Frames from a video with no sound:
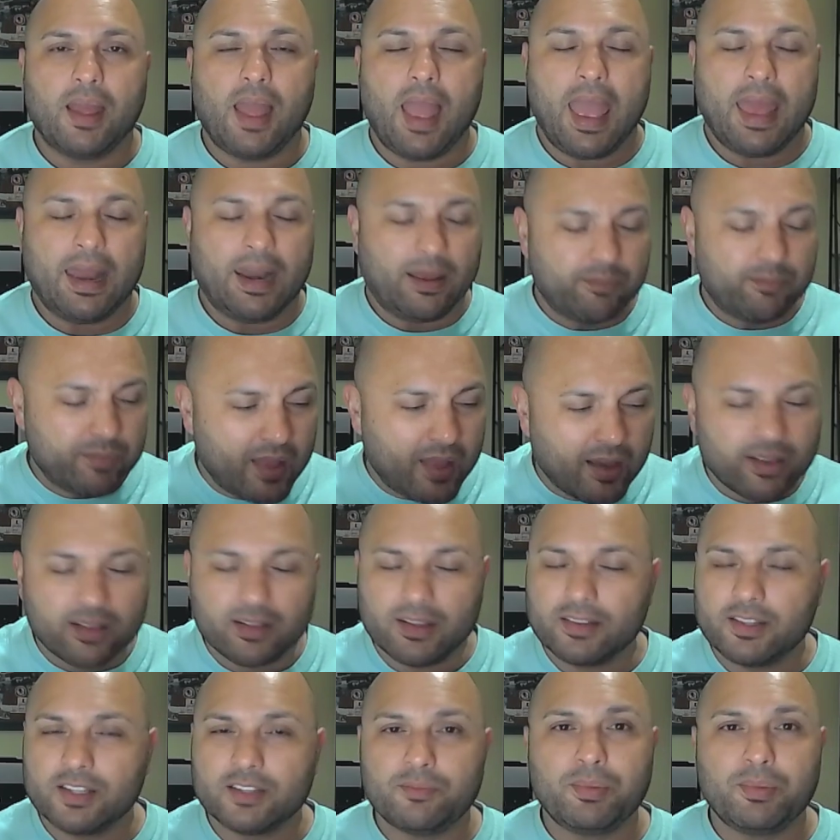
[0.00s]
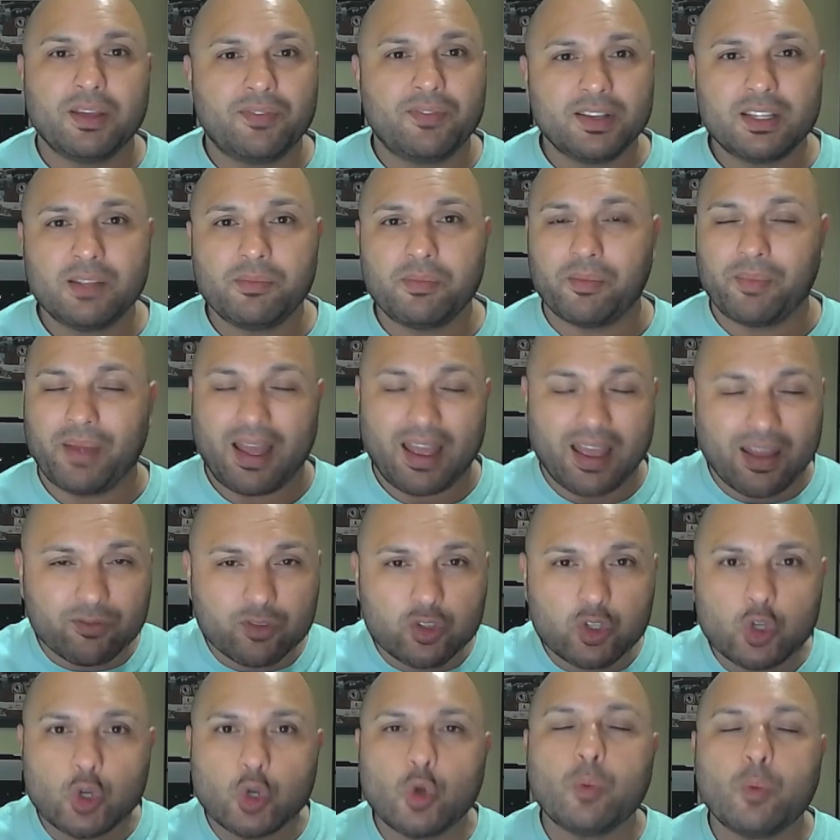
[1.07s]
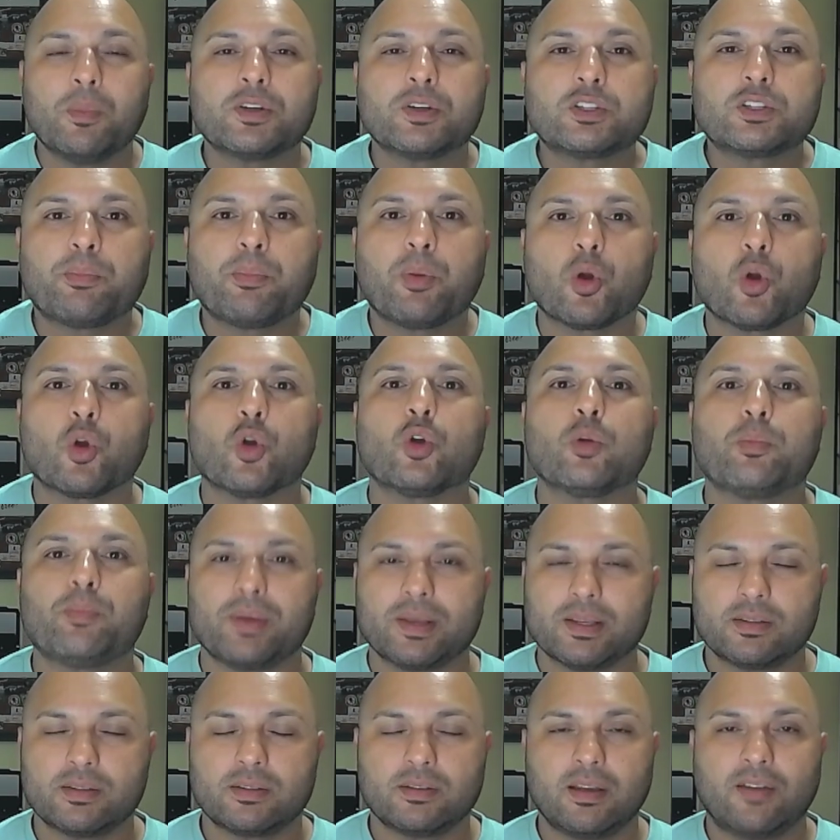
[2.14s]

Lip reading: And I'm not going to let this be a victim of me. I have too much purpose.